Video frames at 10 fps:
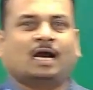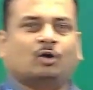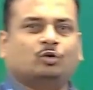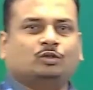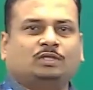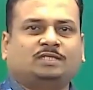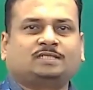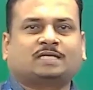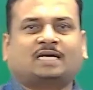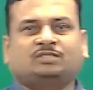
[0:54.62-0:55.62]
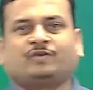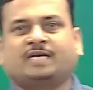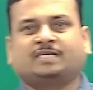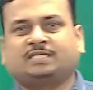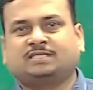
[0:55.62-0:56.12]
how this is
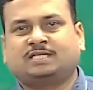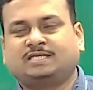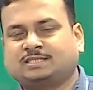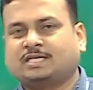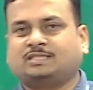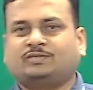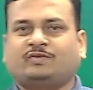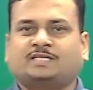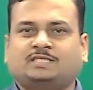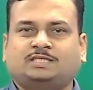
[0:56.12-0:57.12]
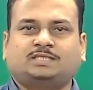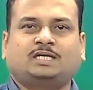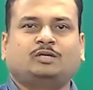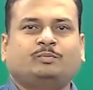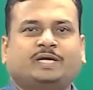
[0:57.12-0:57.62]
classification is done. This classification is
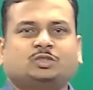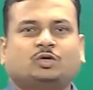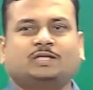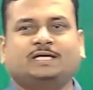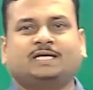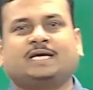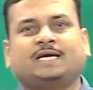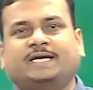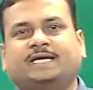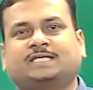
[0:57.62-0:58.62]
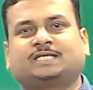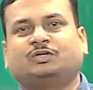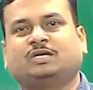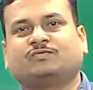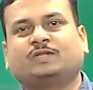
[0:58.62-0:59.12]
done based on the
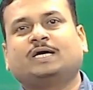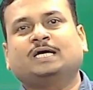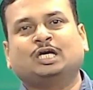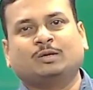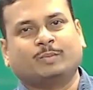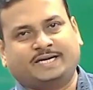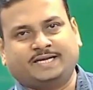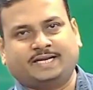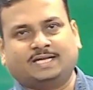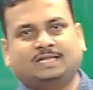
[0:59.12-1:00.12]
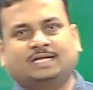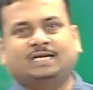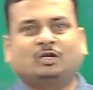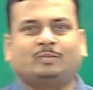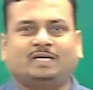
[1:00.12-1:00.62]
conductivity of the material. Then
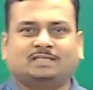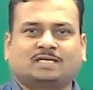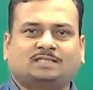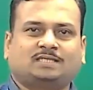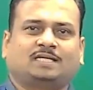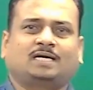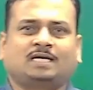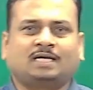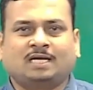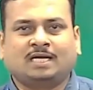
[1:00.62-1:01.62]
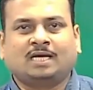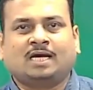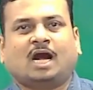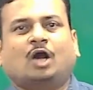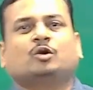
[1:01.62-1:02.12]
I will be discussing the
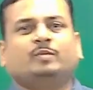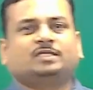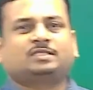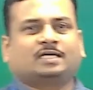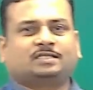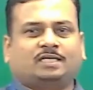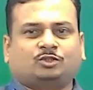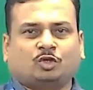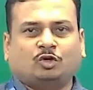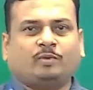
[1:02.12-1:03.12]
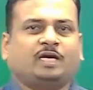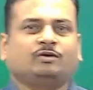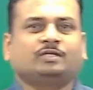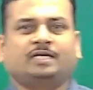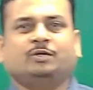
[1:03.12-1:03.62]
atomic structure. So you will be having the